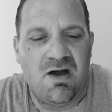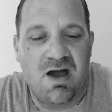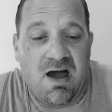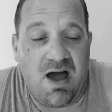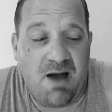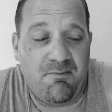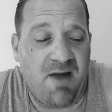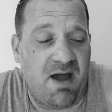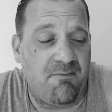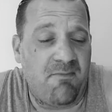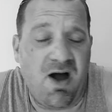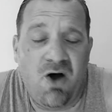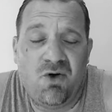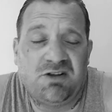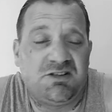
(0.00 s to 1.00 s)
My
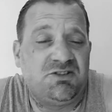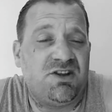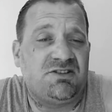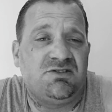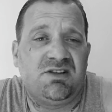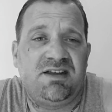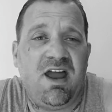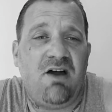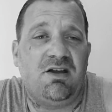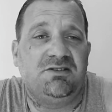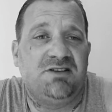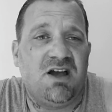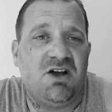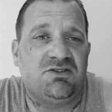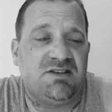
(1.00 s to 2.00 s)
only suggestion to county
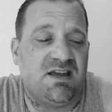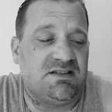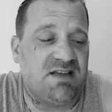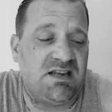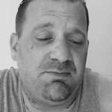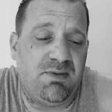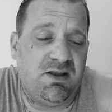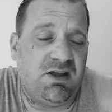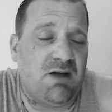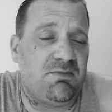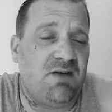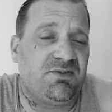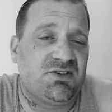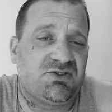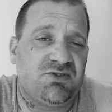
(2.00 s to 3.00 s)
jails is anybody coming off
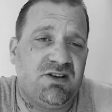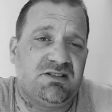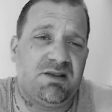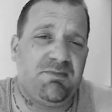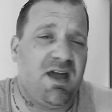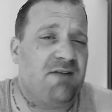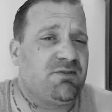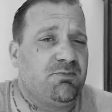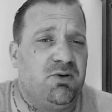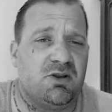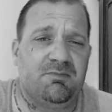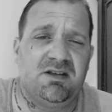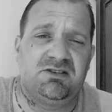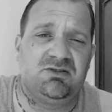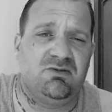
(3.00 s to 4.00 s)
the streets, they may have to put them
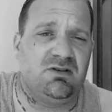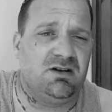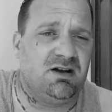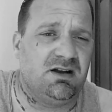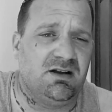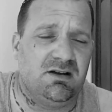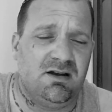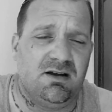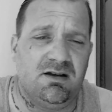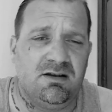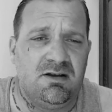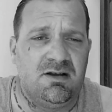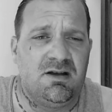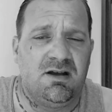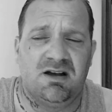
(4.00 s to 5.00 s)
into a
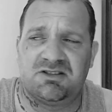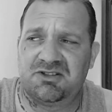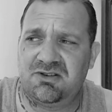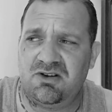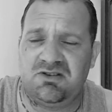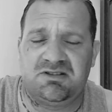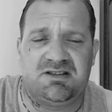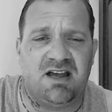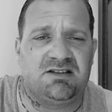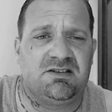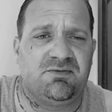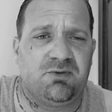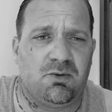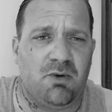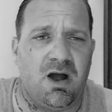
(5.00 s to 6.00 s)
certain section
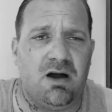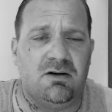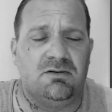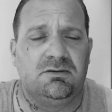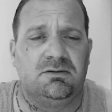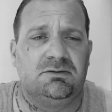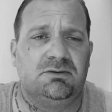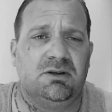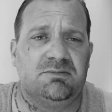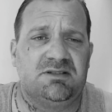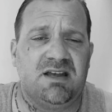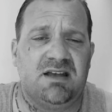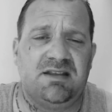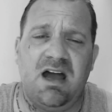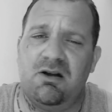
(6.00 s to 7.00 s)
for a while. You know what I'm
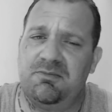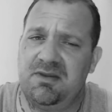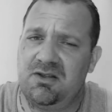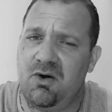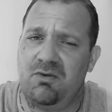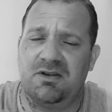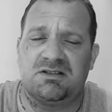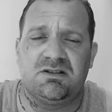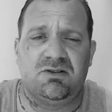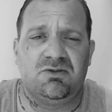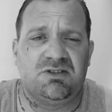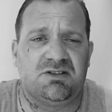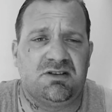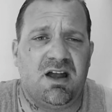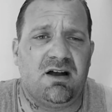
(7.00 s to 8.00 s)
saying? That would be the only
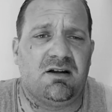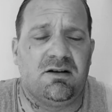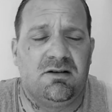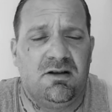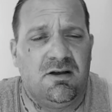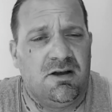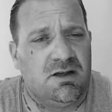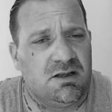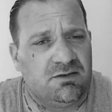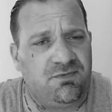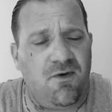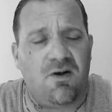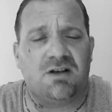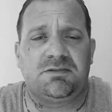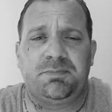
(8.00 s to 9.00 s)
solution there. As
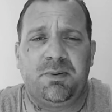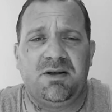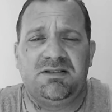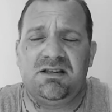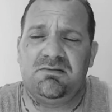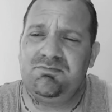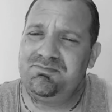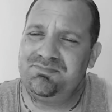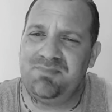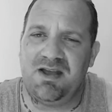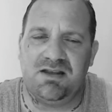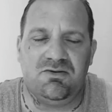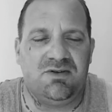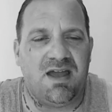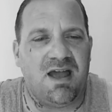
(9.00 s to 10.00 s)
far as prison, man,
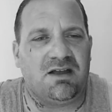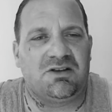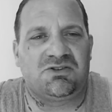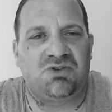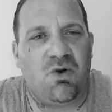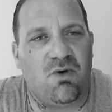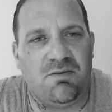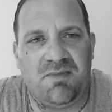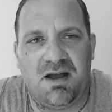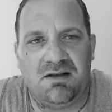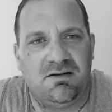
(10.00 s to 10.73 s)
you can't control it, man.